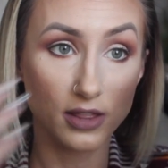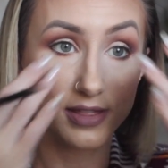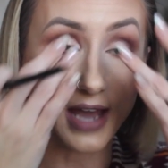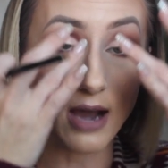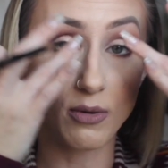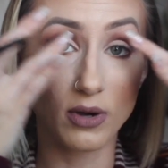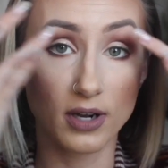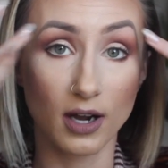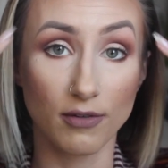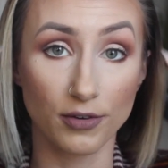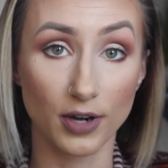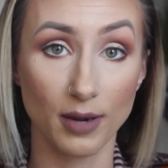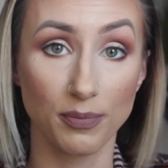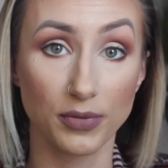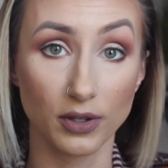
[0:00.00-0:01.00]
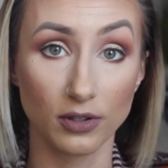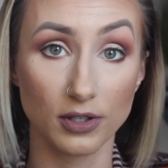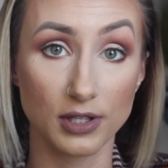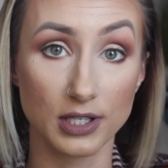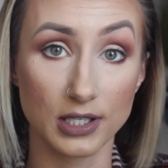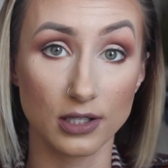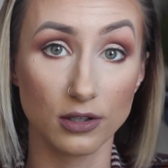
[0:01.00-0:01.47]
that will cover up
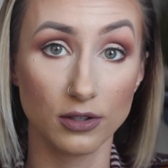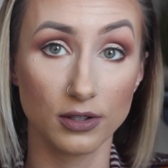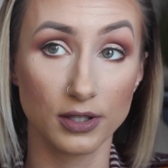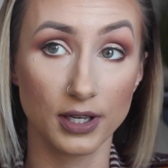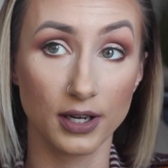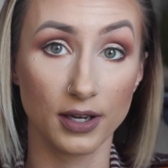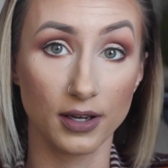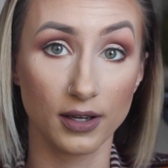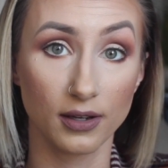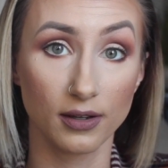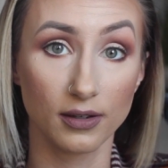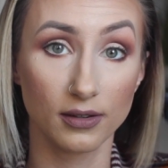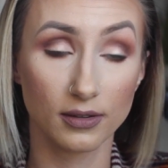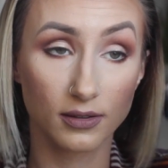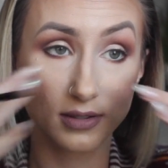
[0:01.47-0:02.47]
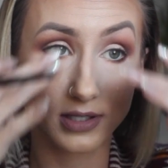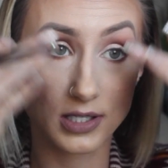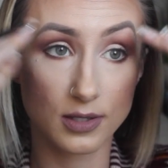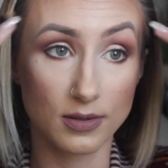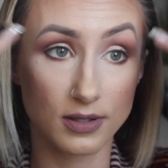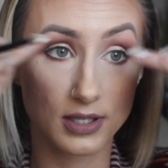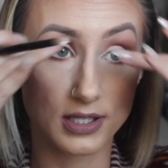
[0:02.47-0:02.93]

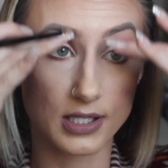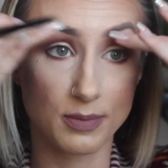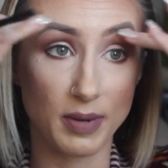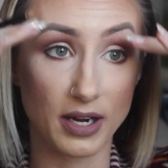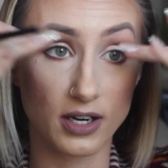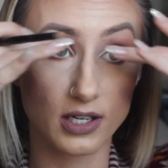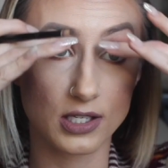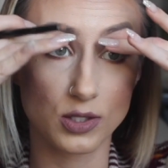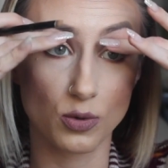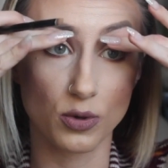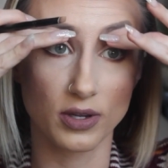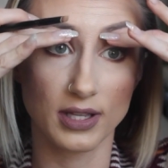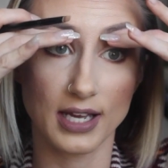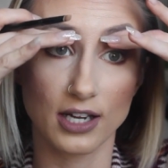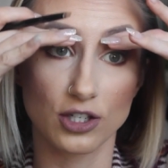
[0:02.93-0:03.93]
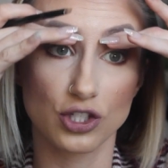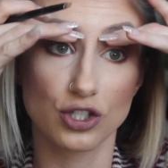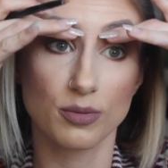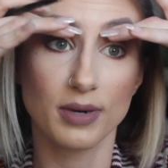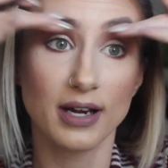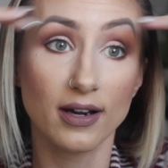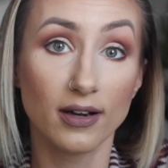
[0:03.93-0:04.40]
the sparse or the
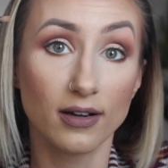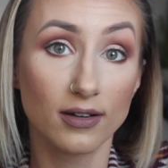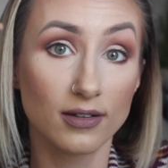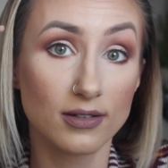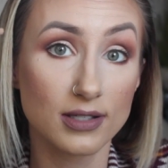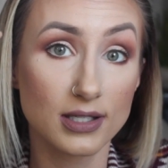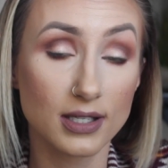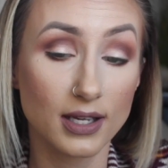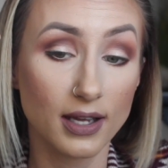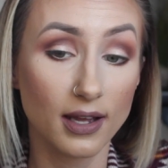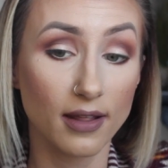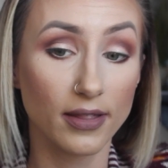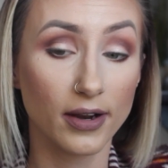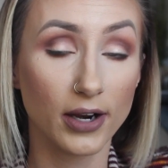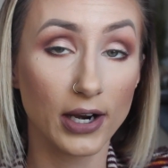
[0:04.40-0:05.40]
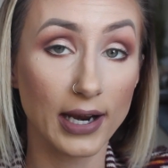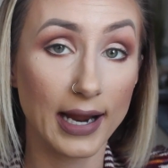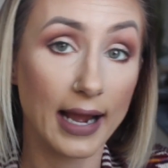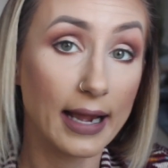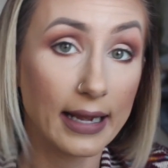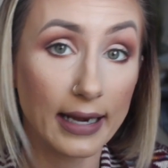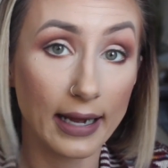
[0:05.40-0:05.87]
extra brows that are
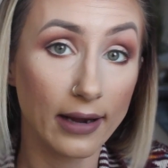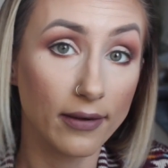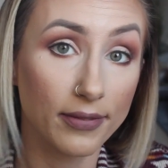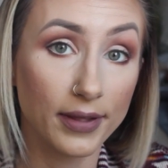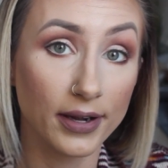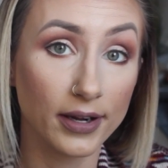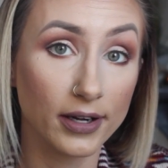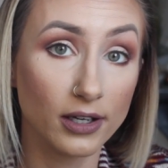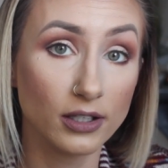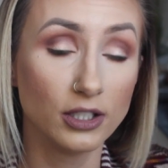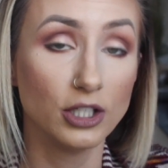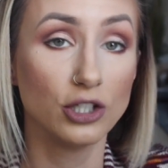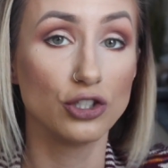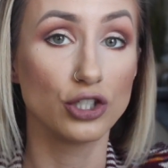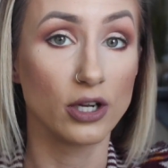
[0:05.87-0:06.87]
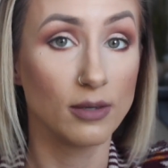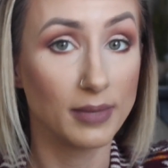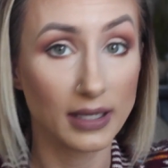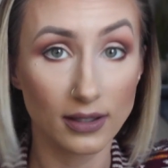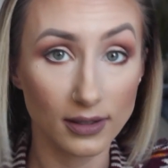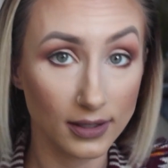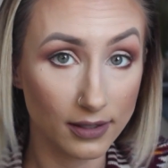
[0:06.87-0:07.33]
hanging out there, trying to
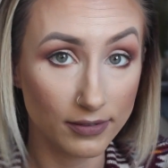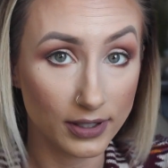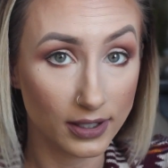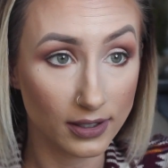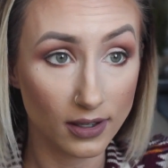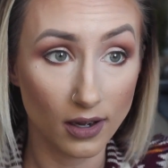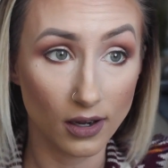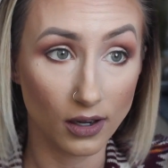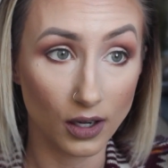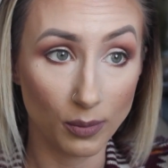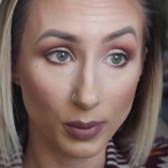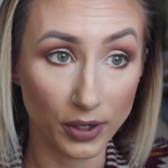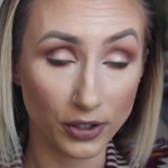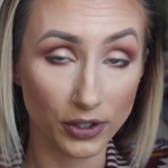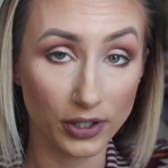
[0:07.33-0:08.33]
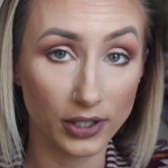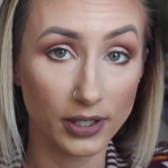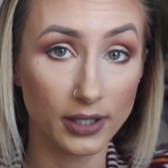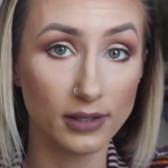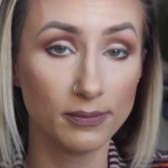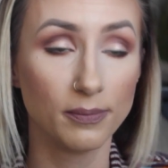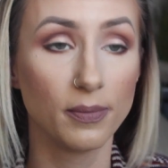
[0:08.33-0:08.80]
make a living up on your
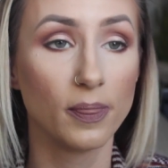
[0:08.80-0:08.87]
hood.